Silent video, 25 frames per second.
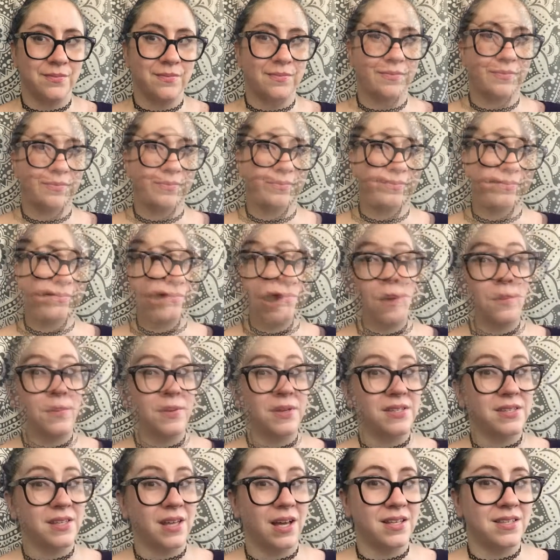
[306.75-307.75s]
Overall,
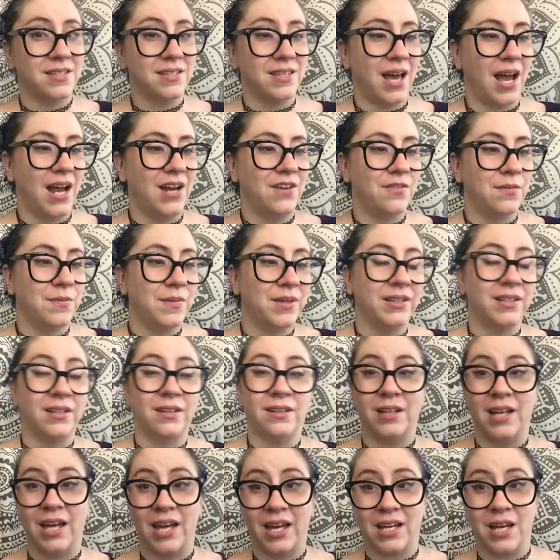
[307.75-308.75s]
aside from the
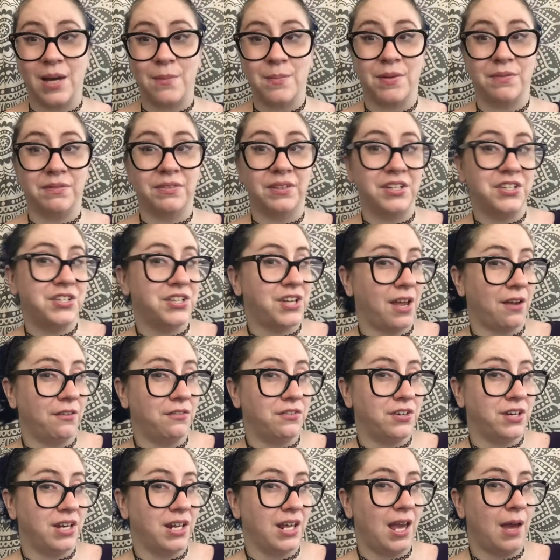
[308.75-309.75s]
little hiccup of
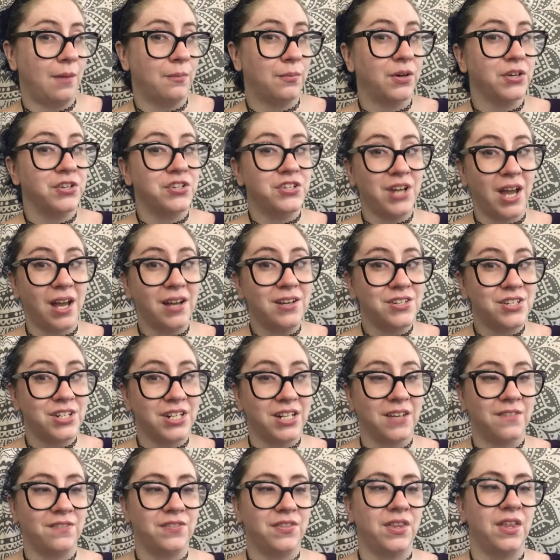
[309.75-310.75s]
longevity and
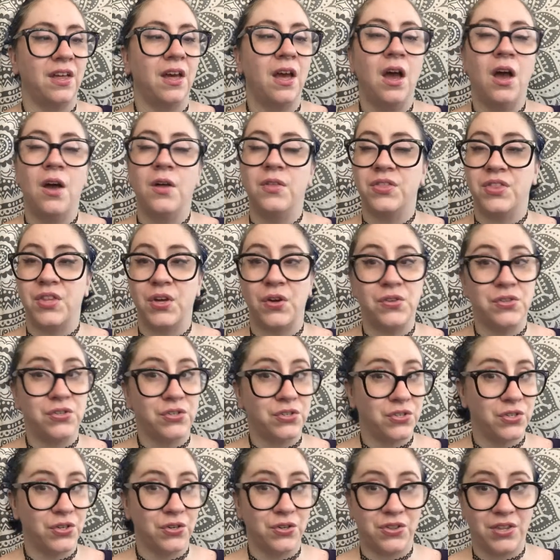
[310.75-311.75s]
projection, if those
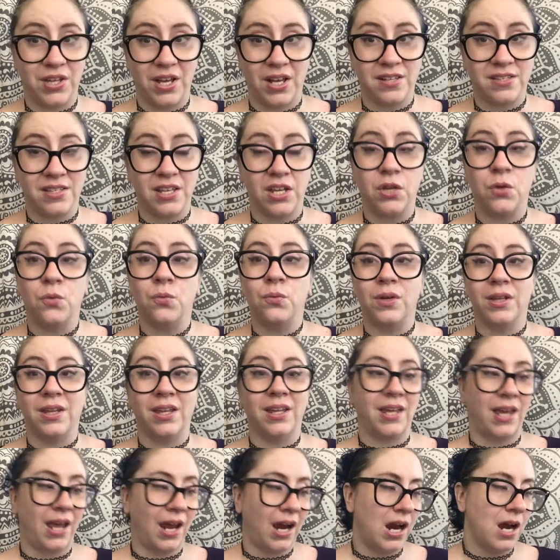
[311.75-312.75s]
are two things that you
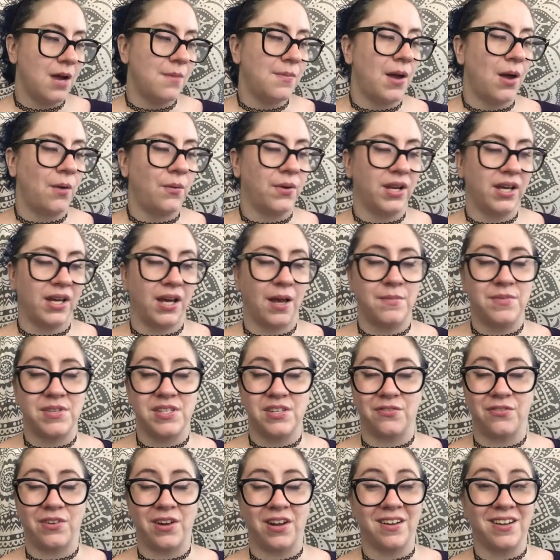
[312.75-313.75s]
really care about when it
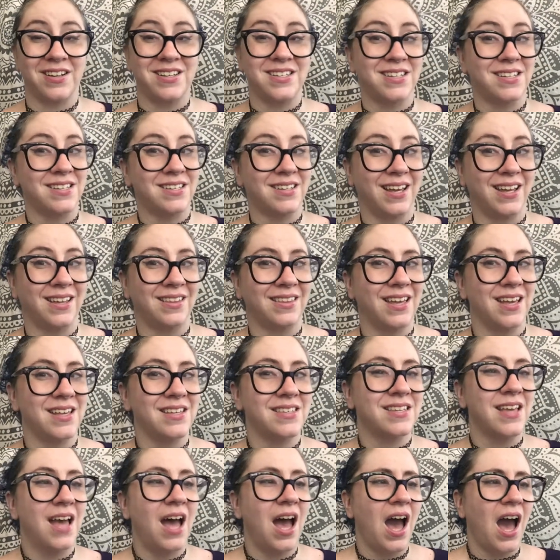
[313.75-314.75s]
comes to fragrances like
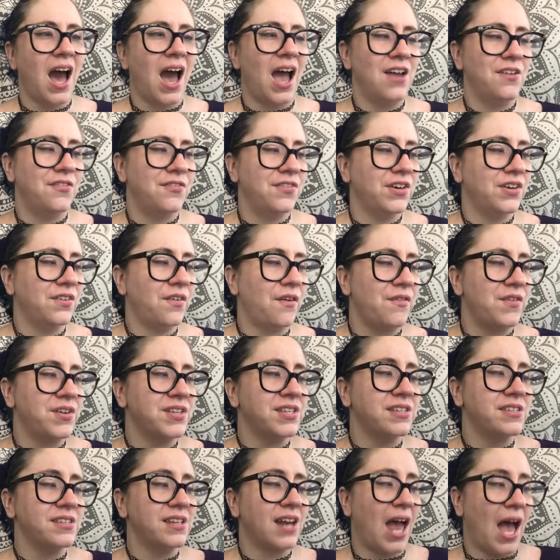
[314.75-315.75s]
this, I feel that
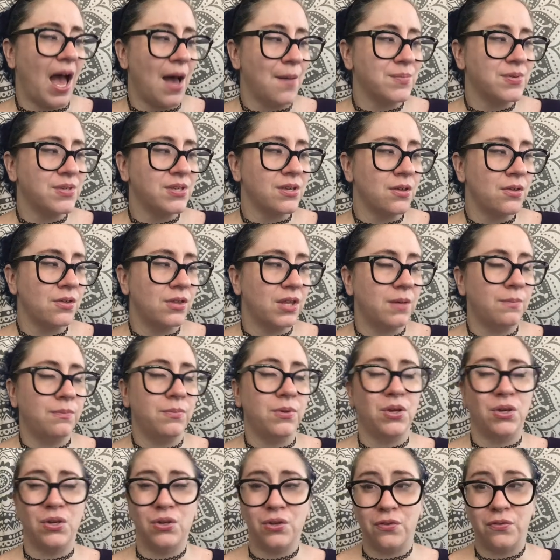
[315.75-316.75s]
this is an absolutely
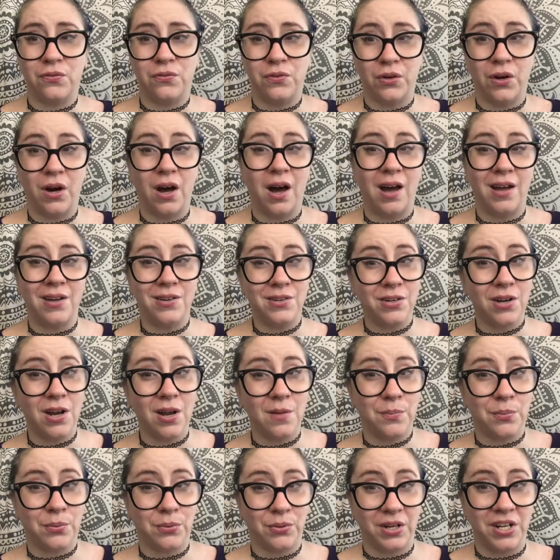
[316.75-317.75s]
beautiful,
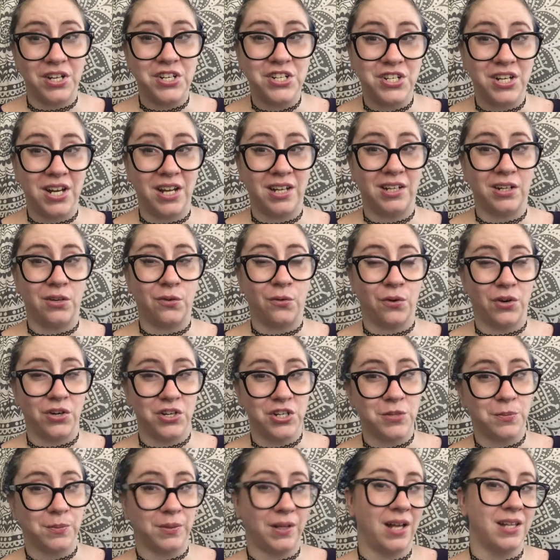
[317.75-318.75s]
underappreciated
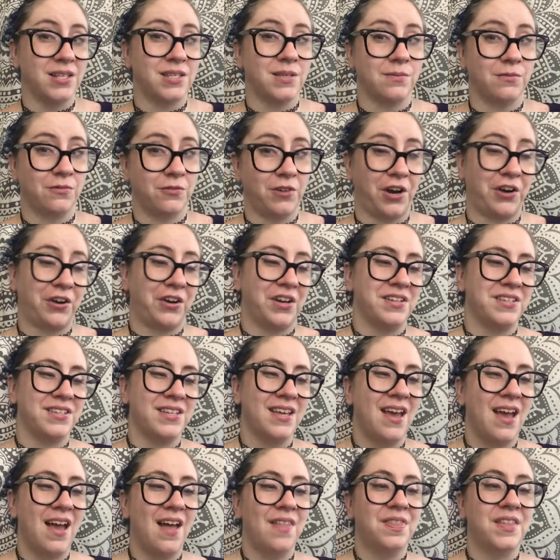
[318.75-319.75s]
orange blossom fragrance
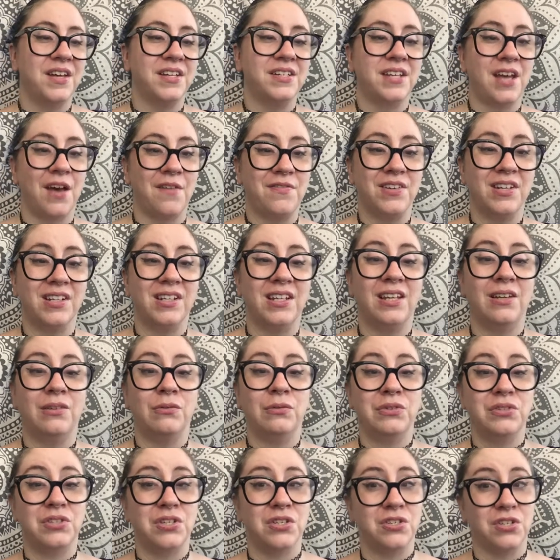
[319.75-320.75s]
that definitely
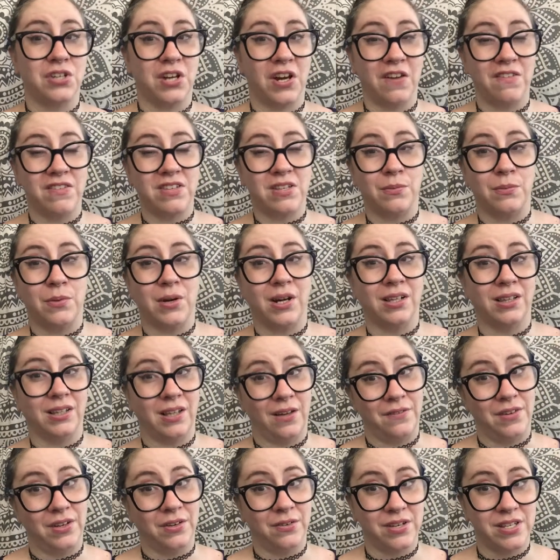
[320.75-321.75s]
deserves more
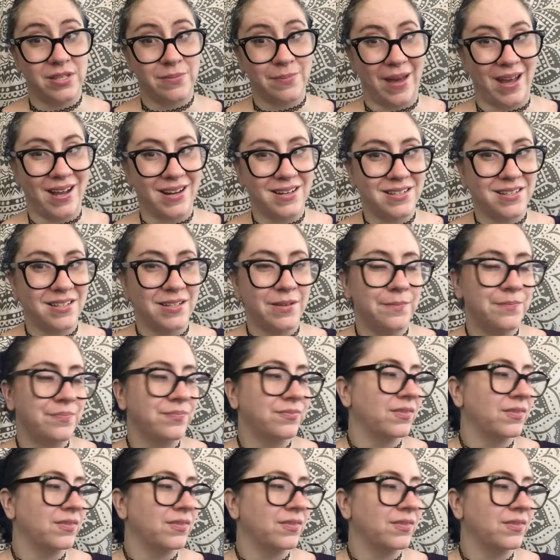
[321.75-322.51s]
love and respect.